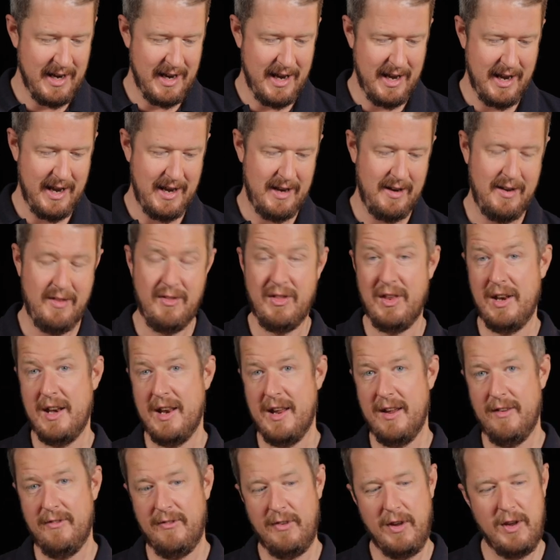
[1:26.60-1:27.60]
in the
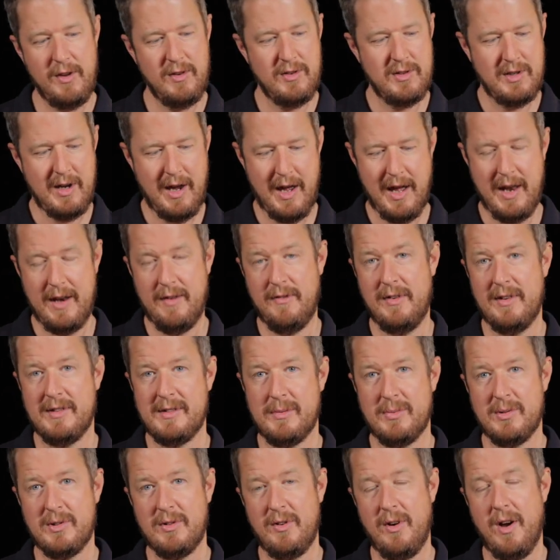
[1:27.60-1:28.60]
near future. And if you
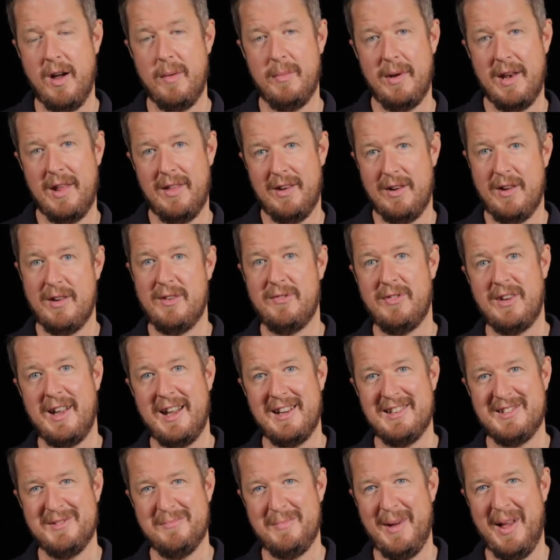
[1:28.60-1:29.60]
subscribe and hit the
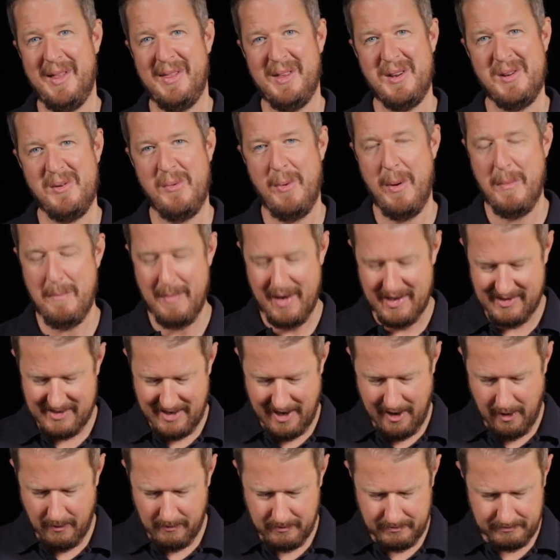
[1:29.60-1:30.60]
notification bell, then you won't miss
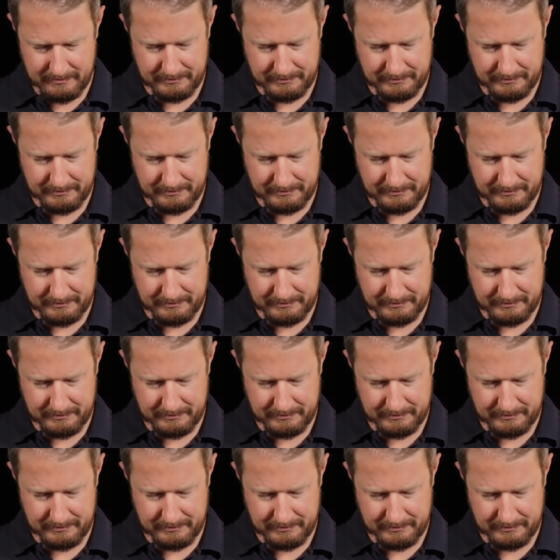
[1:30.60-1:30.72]
out.